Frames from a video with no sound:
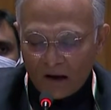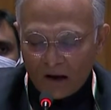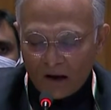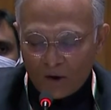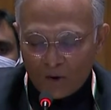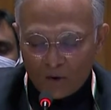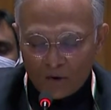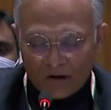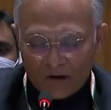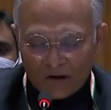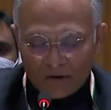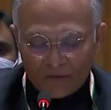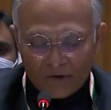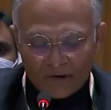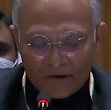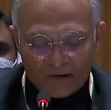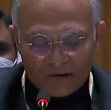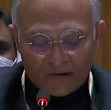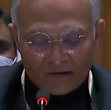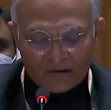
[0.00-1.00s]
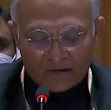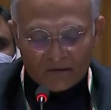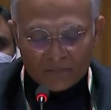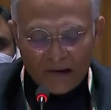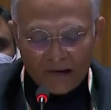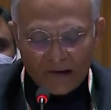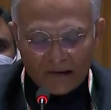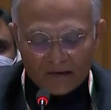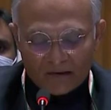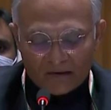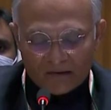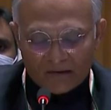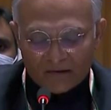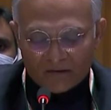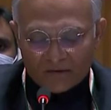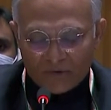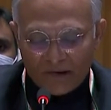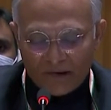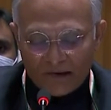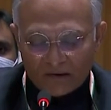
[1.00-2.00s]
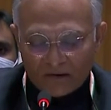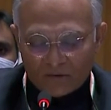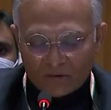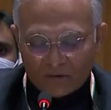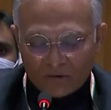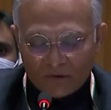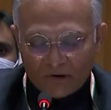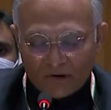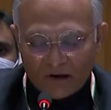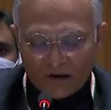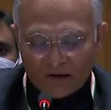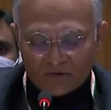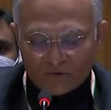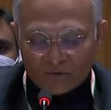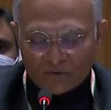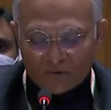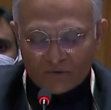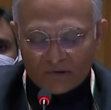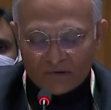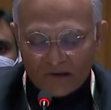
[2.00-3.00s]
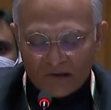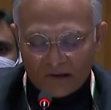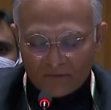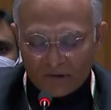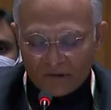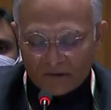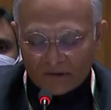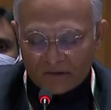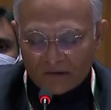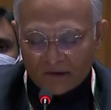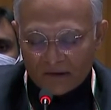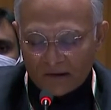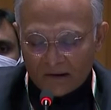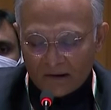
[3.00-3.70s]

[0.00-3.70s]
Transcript: good governance practices right to the grassroots levels.